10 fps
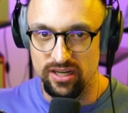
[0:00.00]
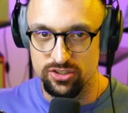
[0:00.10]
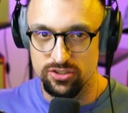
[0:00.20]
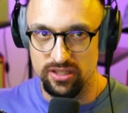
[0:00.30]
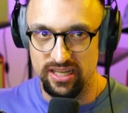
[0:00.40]

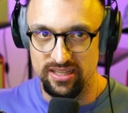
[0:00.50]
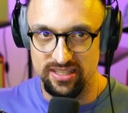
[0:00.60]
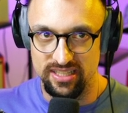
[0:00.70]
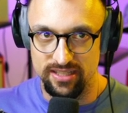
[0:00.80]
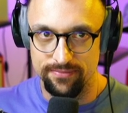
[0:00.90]
actually in
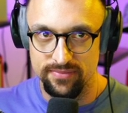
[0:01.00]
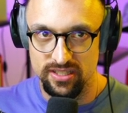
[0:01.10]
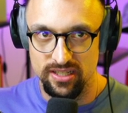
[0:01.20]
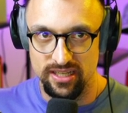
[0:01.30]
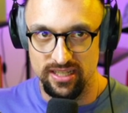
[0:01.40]
the
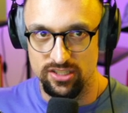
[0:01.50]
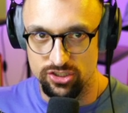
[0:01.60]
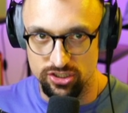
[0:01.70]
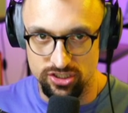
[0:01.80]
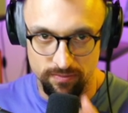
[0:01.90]

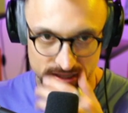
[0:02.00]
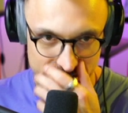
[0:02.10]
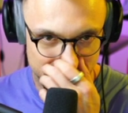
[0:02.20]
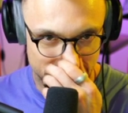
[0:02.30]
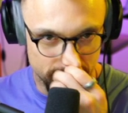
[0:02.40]

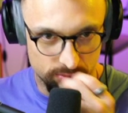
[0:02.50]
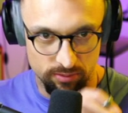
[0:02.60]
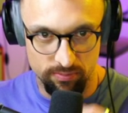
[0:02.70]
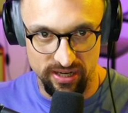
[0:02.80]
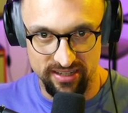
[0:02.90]
ChatGPT I
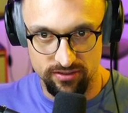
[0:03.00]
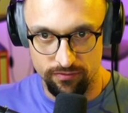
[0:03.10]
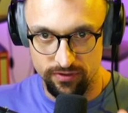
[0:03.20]
prepared